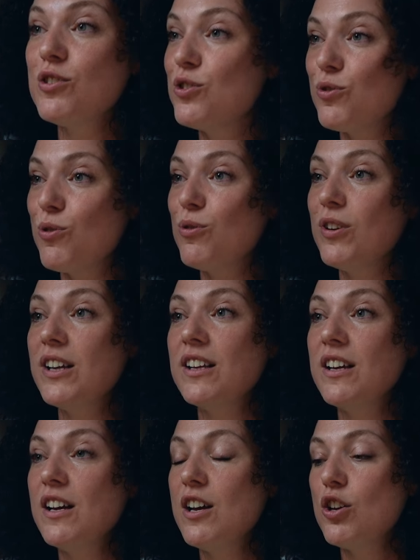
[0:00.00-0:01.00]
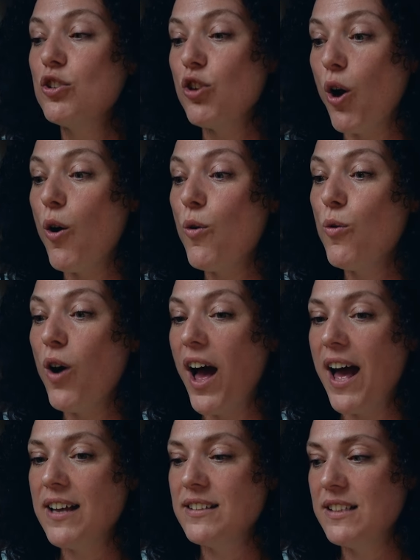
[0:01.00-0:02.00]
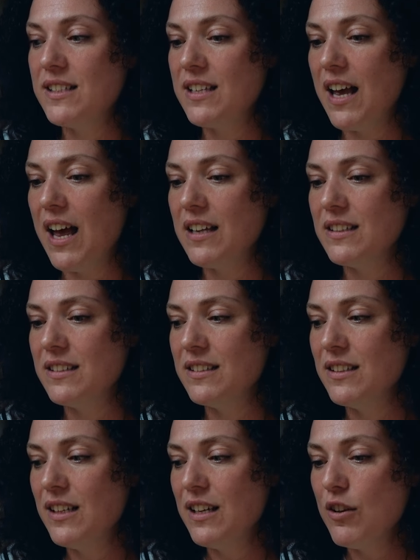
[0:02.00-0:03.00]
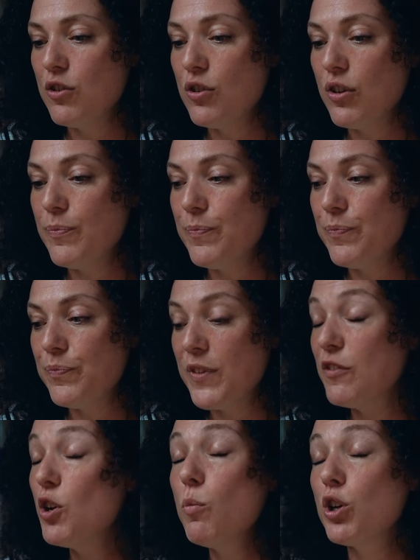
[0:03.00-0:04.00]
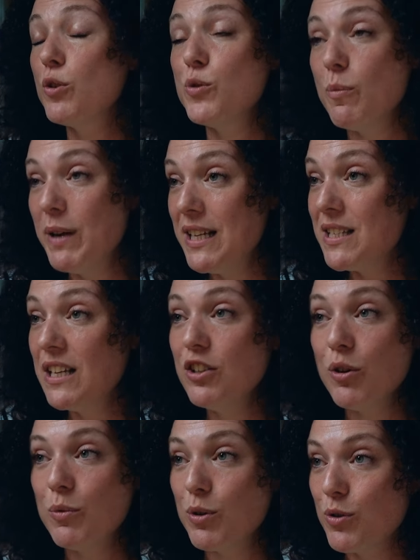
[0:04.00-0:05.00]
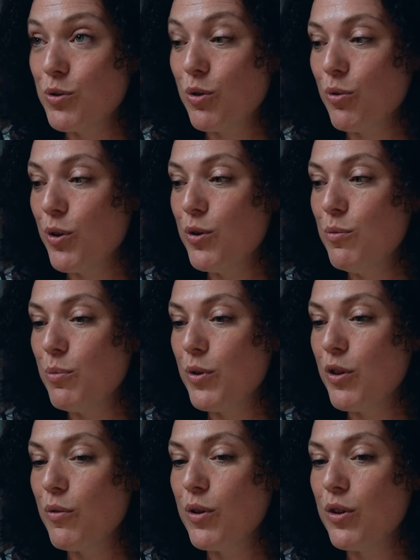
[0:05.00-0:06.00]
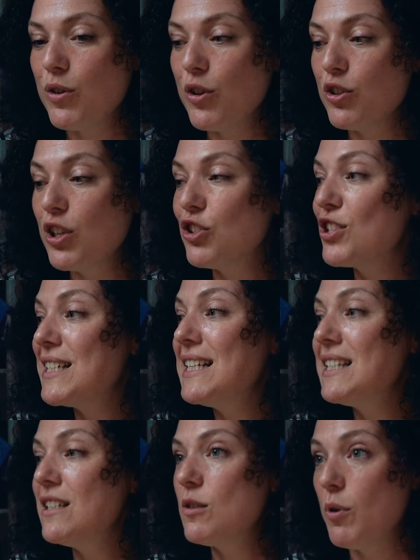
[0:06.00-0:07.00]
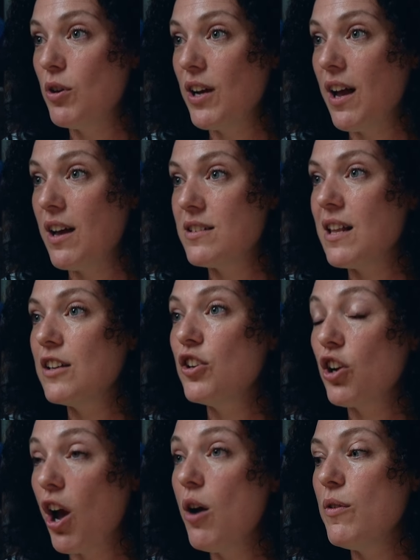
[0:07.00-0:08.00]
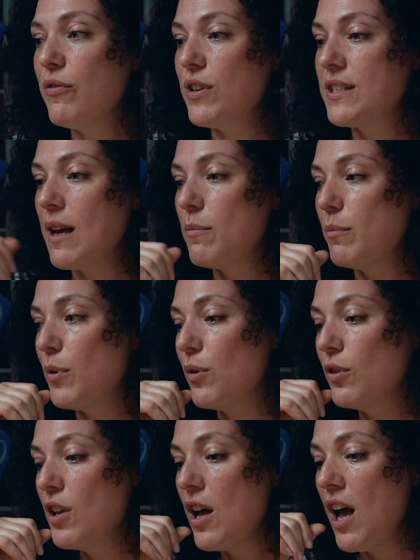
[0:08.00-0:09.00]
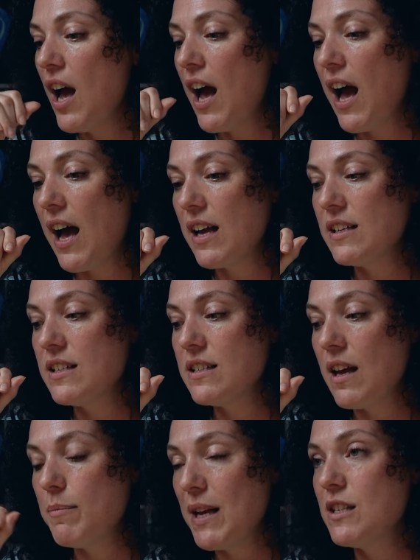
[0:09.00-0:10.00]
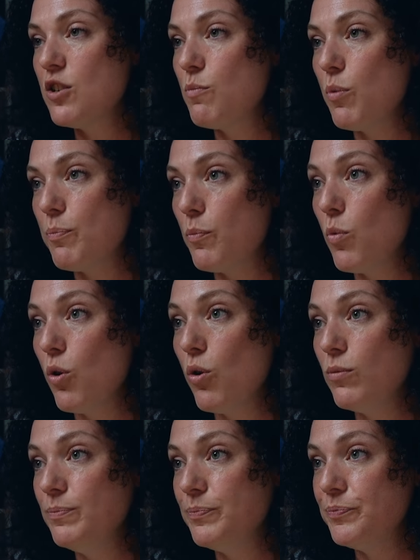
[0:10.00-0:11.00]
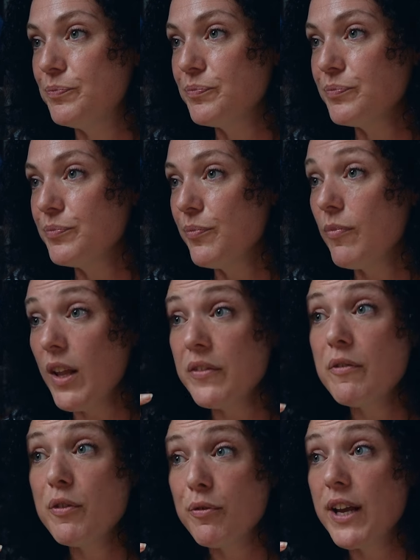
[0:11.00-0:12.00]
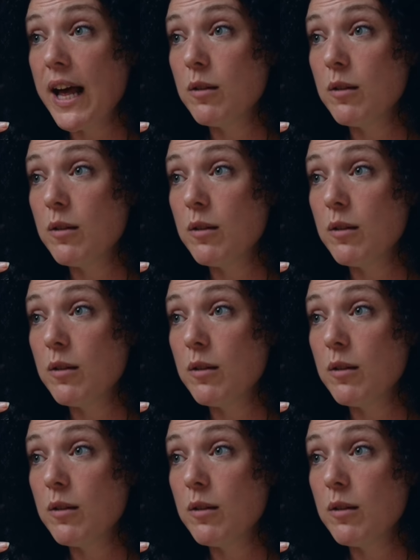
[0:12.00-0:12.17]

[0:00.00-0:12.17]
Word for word: your story, go and and if you don't want to go to a meeting, you don't want to go to a group, there are just listen to podcasts. Like NACOA, for example, has a message wall they have a free